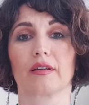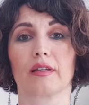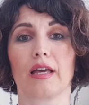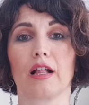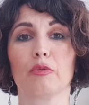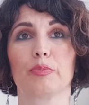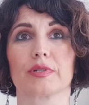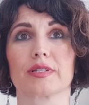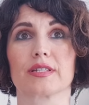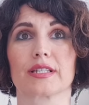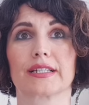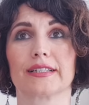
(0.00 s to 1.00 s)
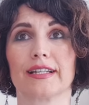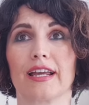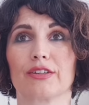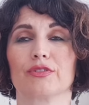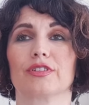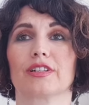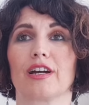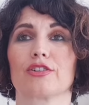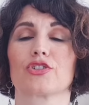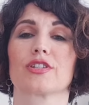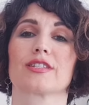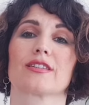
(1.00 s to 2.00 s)
help us connect with the
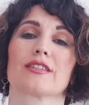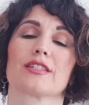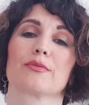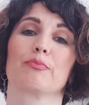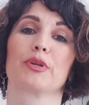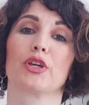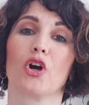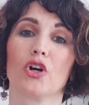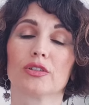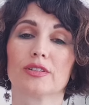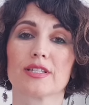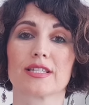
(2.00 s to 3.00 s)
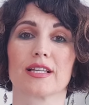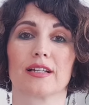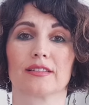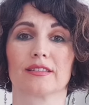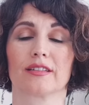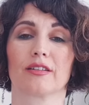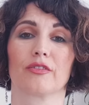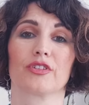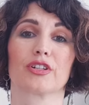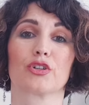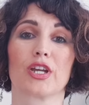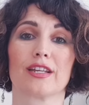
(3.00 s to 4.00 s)
consciousness beyond the sun, of the
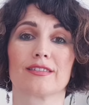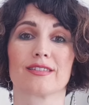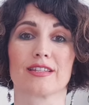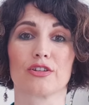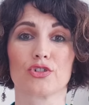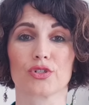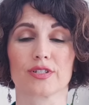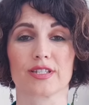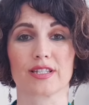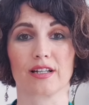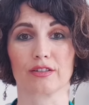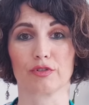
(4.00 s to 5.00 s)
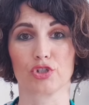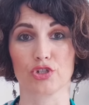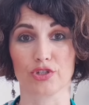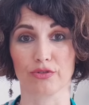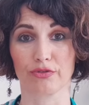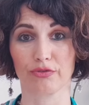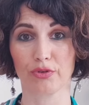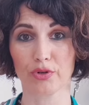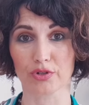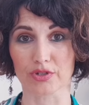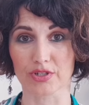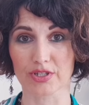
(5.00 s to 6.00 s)
great central sun, which is the
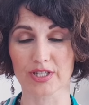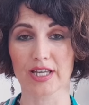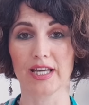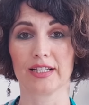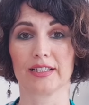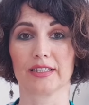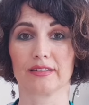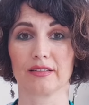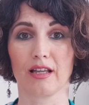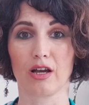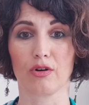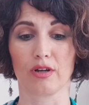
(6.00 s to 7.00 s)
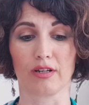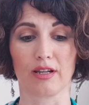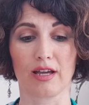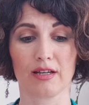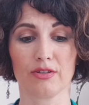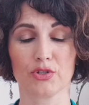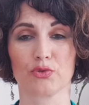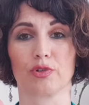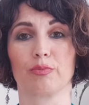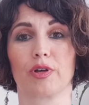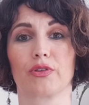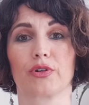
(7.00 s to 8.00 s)
force that now aligns with
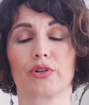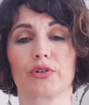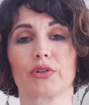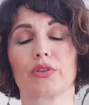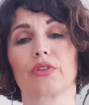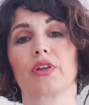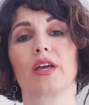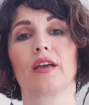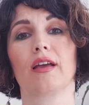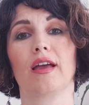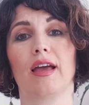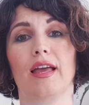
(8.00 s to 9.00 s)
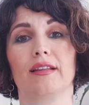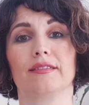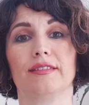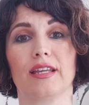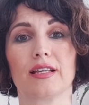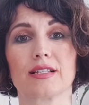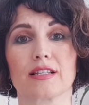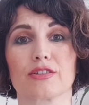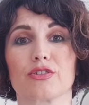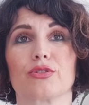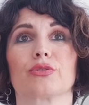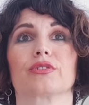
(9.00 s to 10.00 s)
Mother Earth and takes us
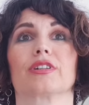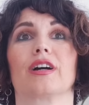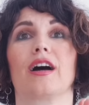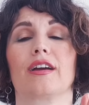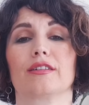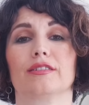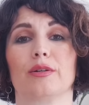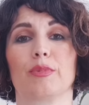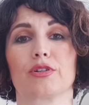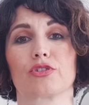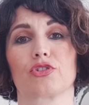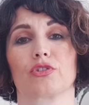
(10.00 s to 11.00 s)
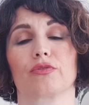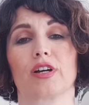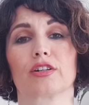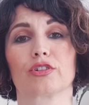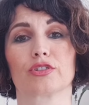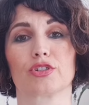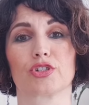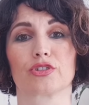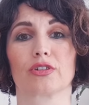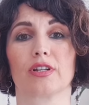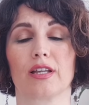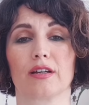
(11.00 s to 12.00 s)
to the higher dimension of
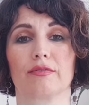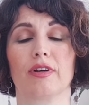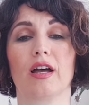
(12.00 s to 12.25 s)
unconditional love